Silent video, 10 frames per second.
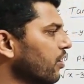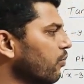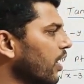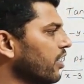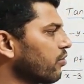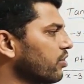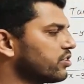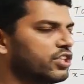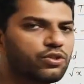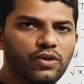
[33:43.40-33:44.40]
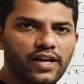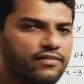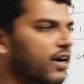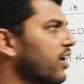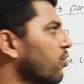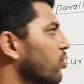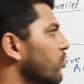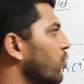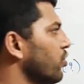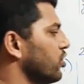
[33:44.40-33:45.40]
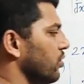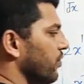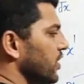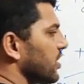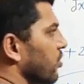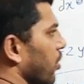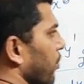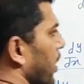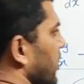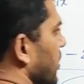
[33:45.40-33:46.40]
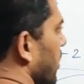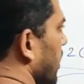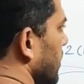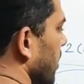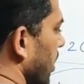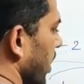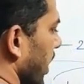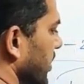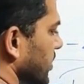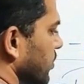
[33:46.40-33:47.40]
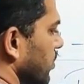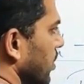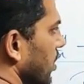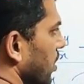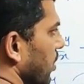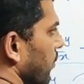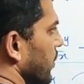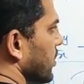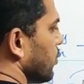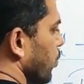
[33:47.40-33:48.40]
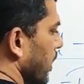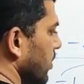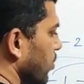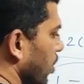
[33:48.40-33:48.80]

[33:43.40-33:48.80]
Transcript: equal to 0 and y equal to 4. So the first combination is x which is 1